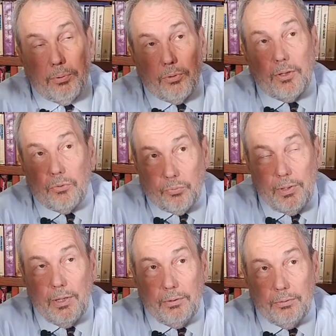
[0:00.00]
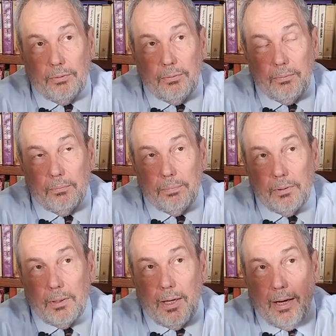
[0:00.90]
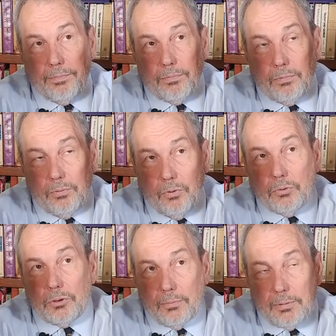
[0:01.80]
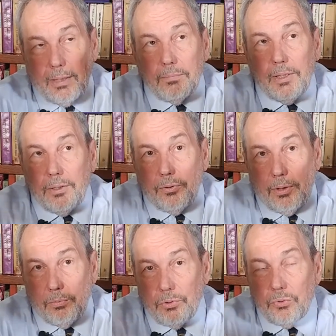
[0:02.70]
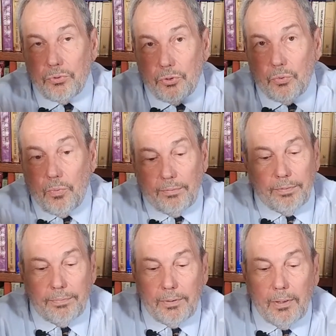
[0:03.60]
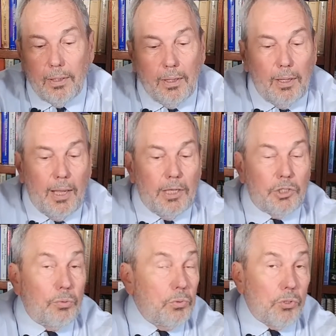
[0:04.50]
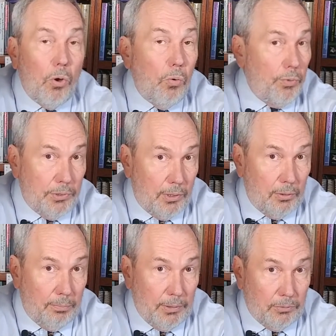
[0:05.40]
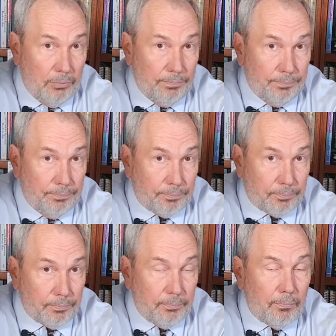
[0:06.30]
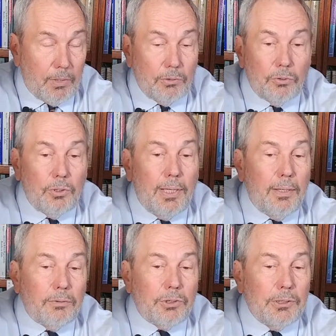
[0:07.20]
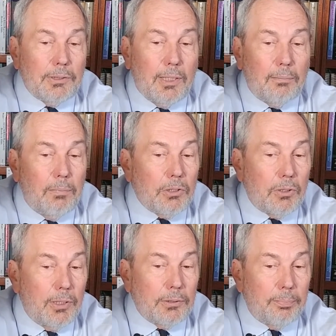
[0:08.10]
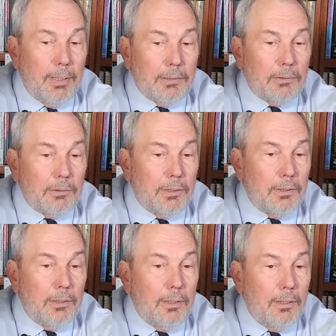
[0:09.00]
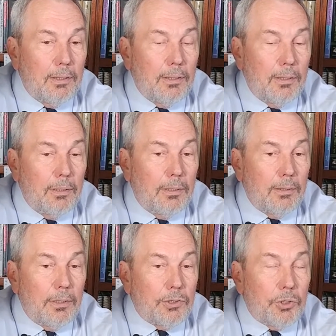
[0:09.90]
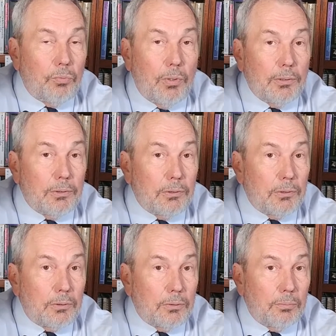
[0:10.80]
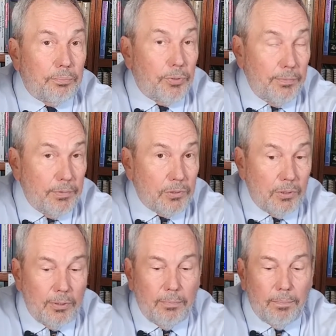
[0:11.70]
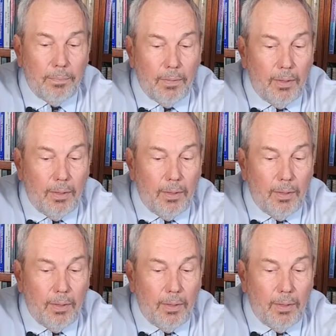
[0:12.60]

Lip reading: I'd put her on 300, but after, sometime later, I reduced it to 150. And she was always on Lamictal. So now she's on much less medicine than she was previously,